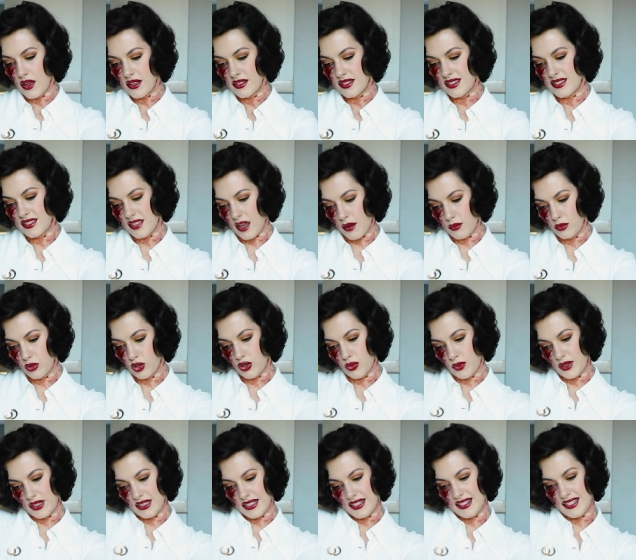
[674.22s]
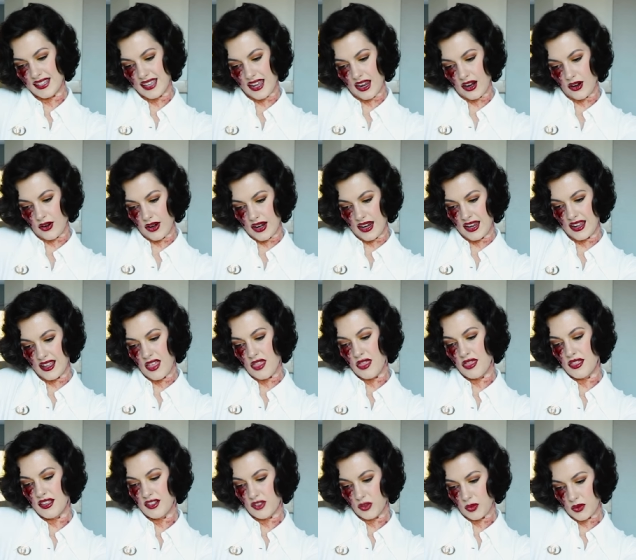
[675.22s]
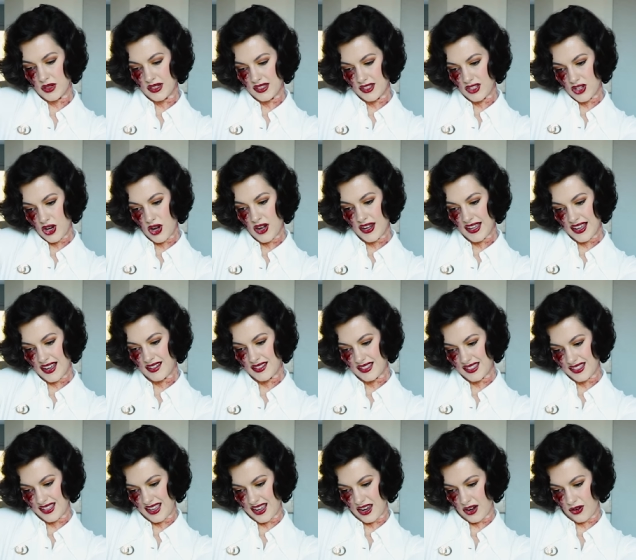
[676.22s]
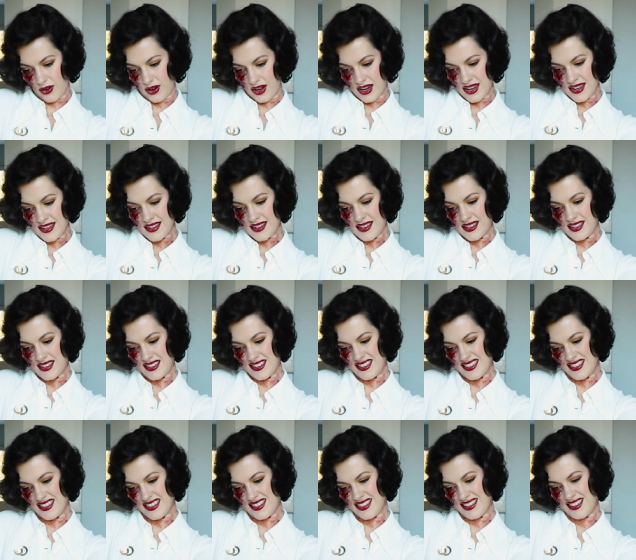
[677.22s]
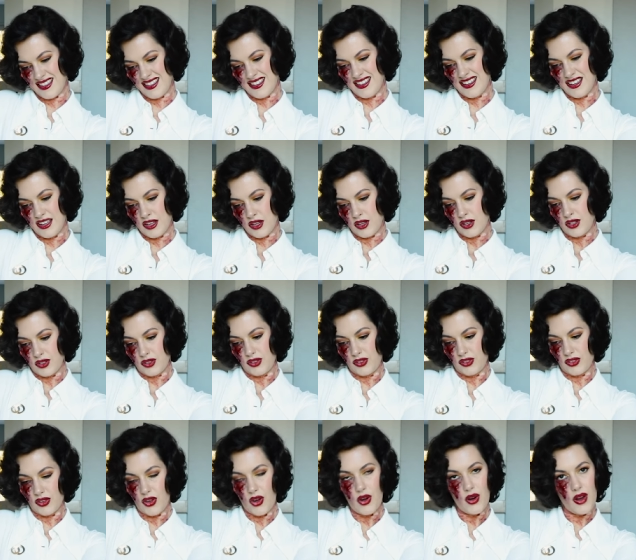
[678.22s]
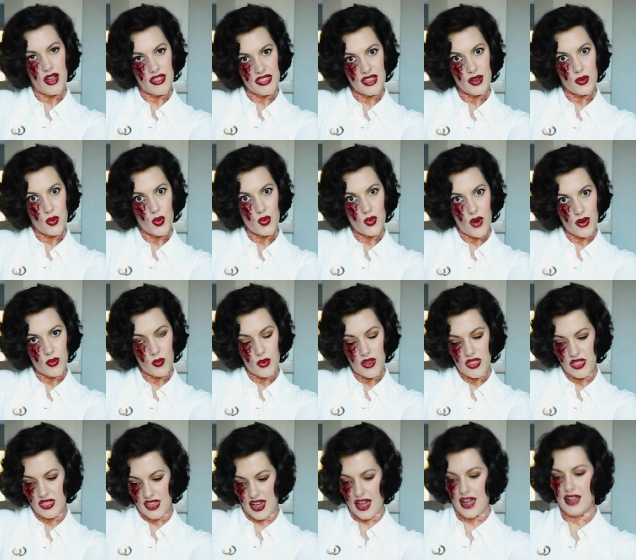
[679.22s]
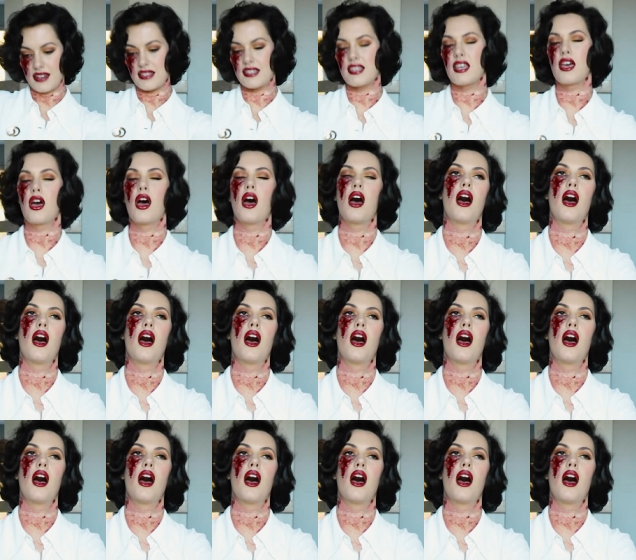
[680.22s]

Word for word: Some look really scary. This one's turning out scary. So I think we'll run with that.